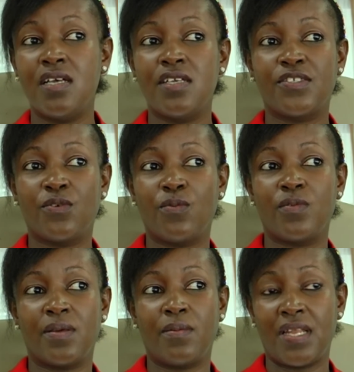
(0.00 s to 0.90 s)
So
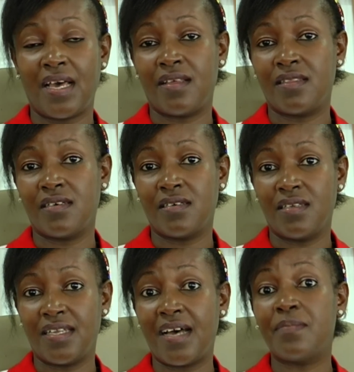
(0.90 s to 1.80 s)
the
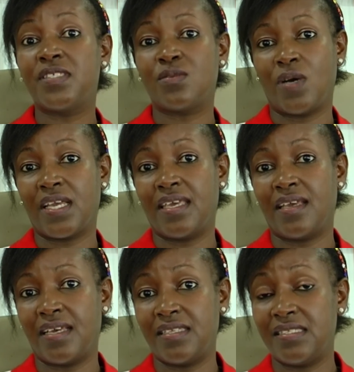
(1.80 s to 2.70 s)
labs working
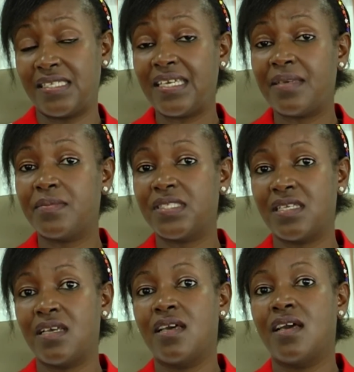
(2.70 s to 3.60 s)
in teams
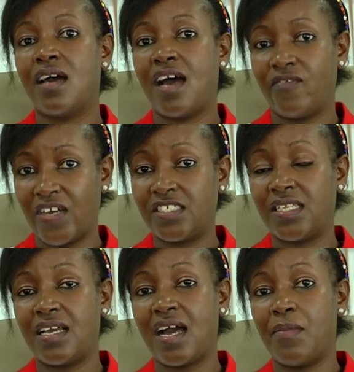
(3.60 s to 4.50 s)
have
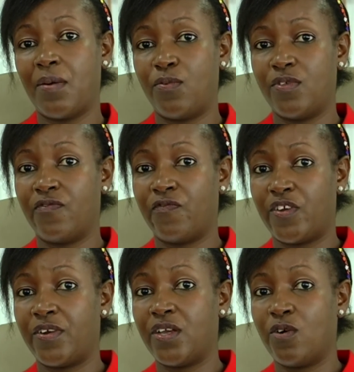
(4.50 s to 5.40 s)
actually come up with
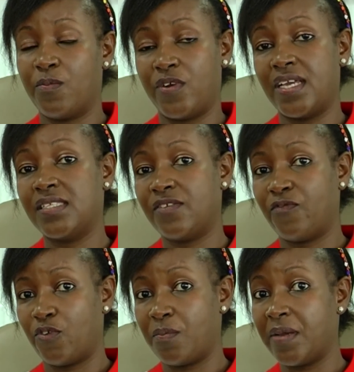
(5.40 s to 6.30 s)
very comprehensive
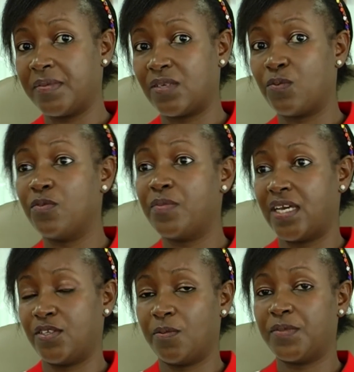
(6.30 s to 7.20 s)
roadmaps that will be
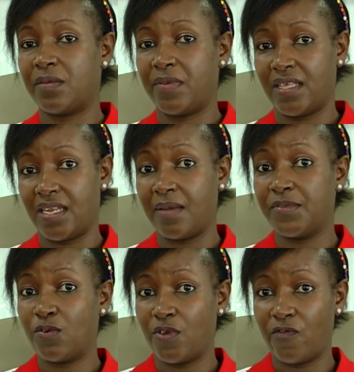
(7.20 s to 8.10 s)
adopted by the labs
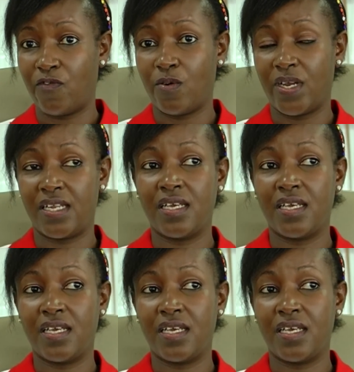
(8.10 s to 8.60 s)
going forward.